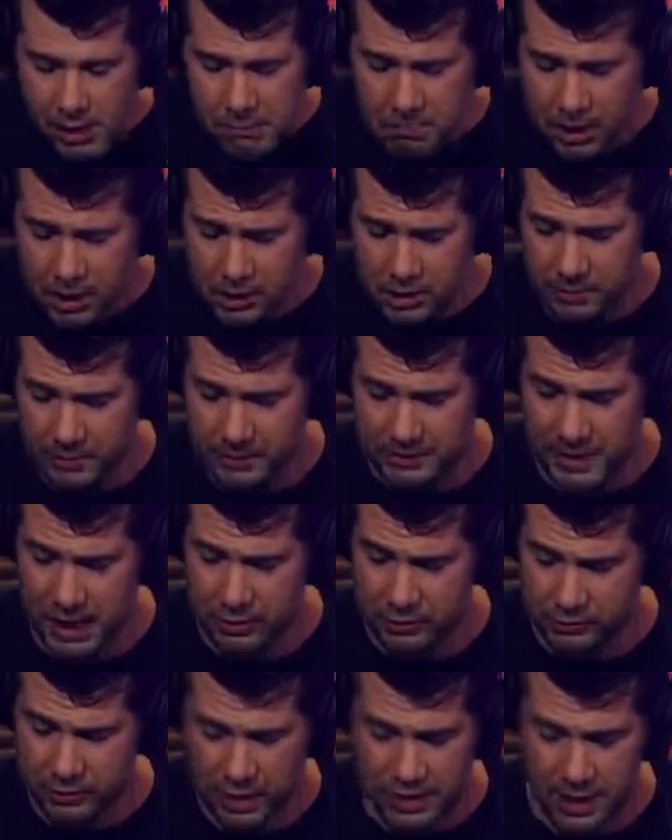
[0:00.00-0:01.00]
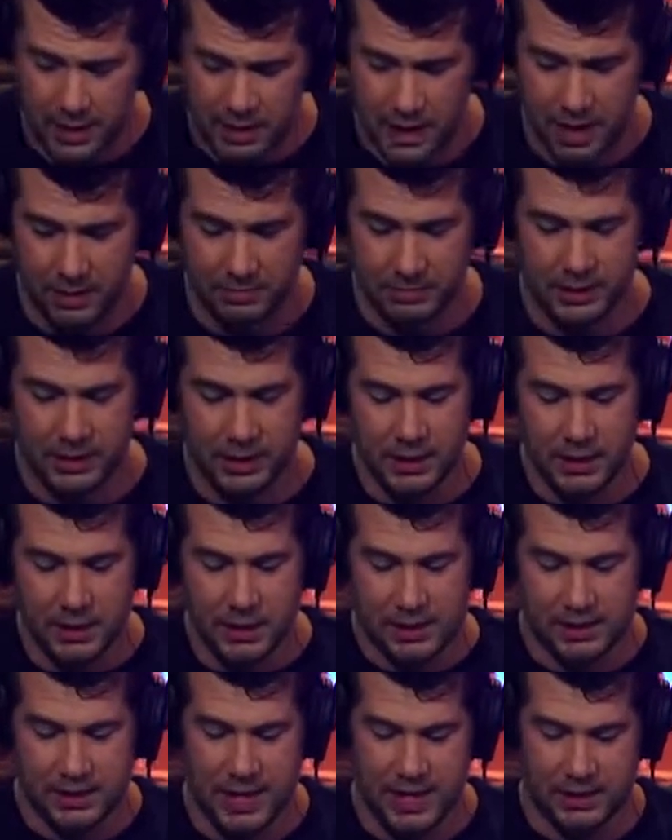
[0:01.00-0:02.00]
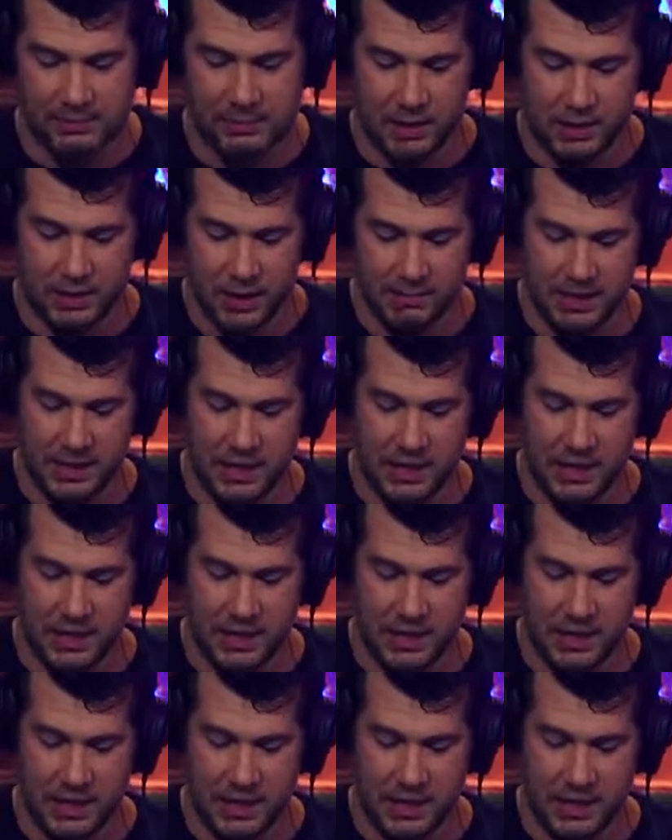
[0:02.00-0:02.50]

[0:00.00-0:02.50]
Mug Club at ladderwithcrowder.com/mugclub,